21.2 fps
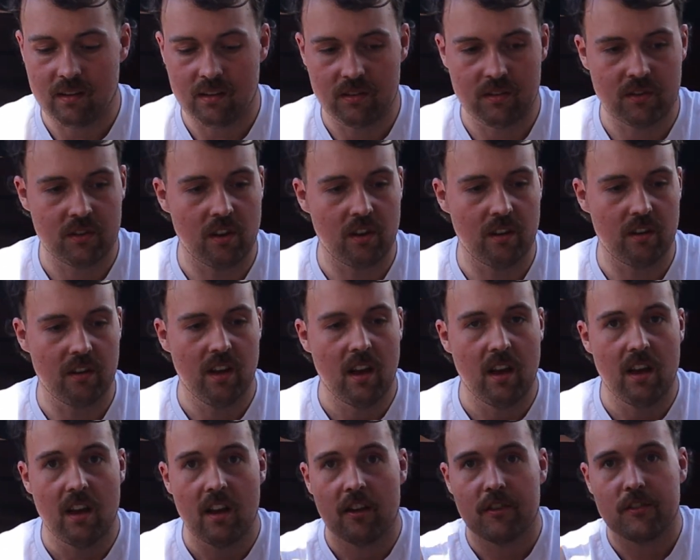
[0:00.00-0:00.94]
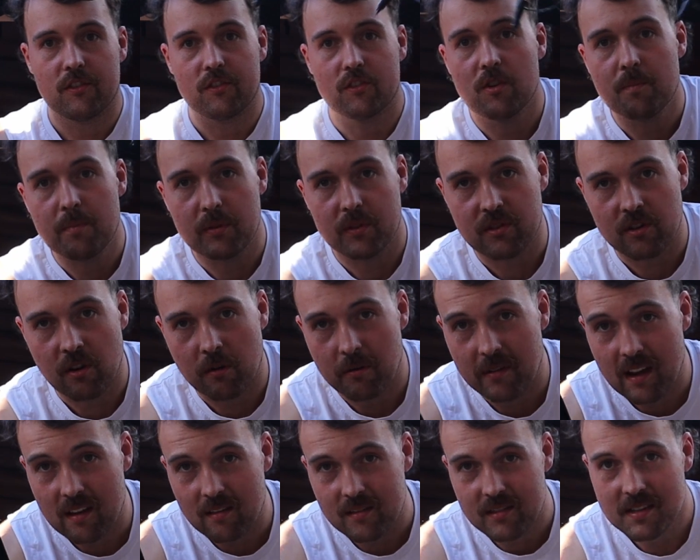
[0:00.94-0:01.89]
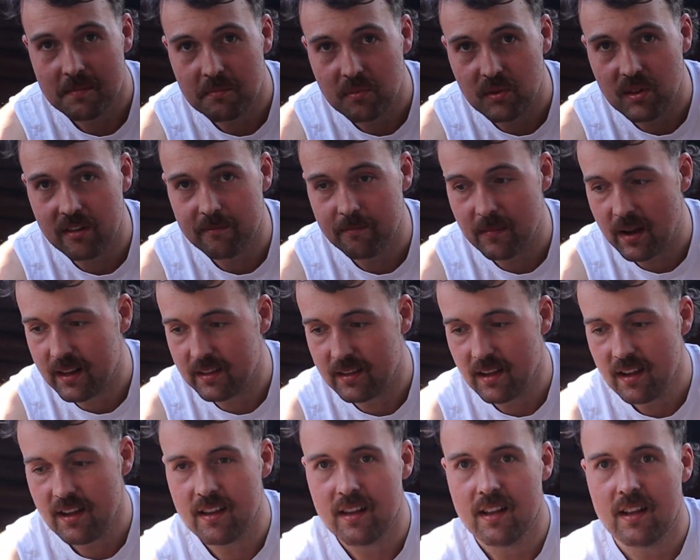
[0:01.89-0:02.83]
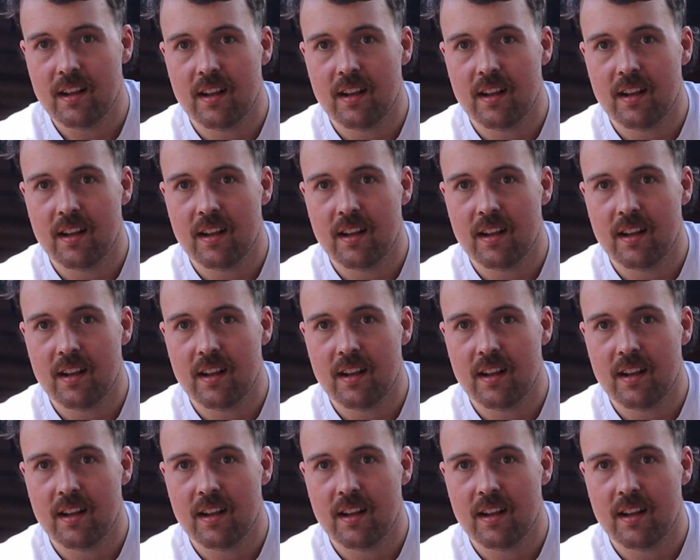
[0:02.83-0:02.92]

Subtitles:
So super stoked with how simple they've made that.